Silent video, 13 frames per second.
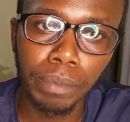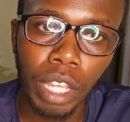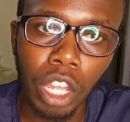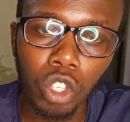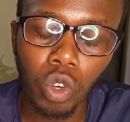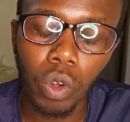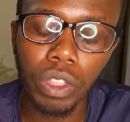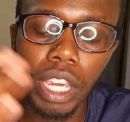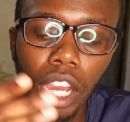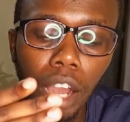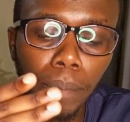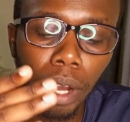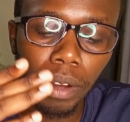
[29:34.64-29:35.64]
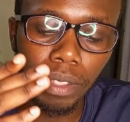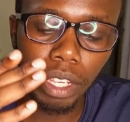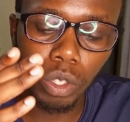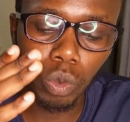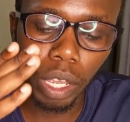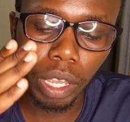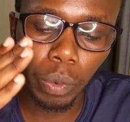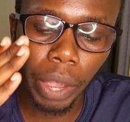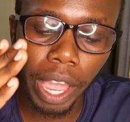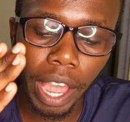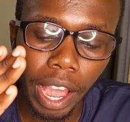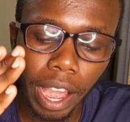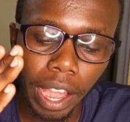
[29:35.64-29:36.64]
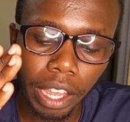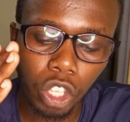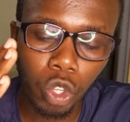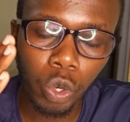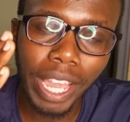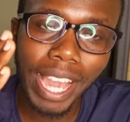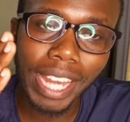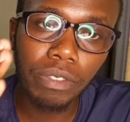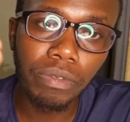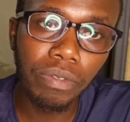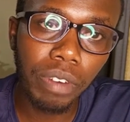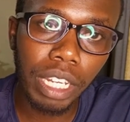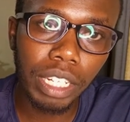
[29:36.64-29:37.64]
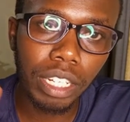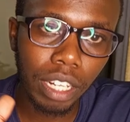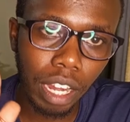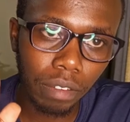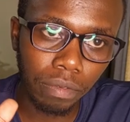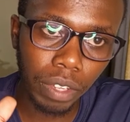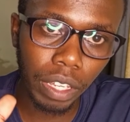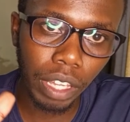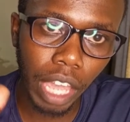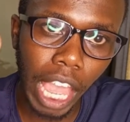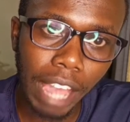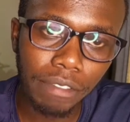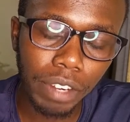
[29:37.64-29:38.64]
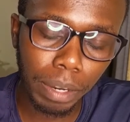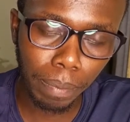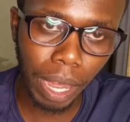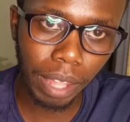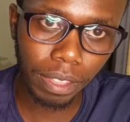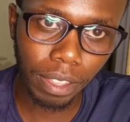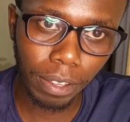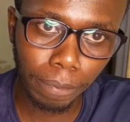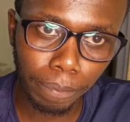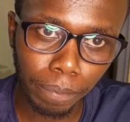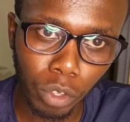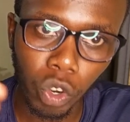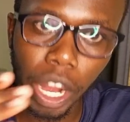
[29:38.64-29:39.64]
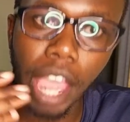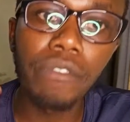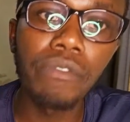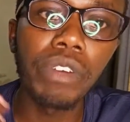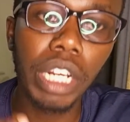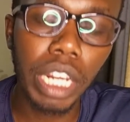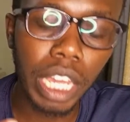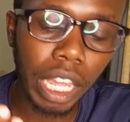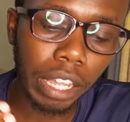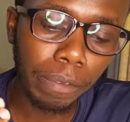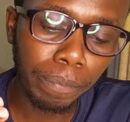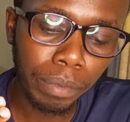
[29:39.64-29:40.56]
So think about this way, where you get free traffic every month or every day,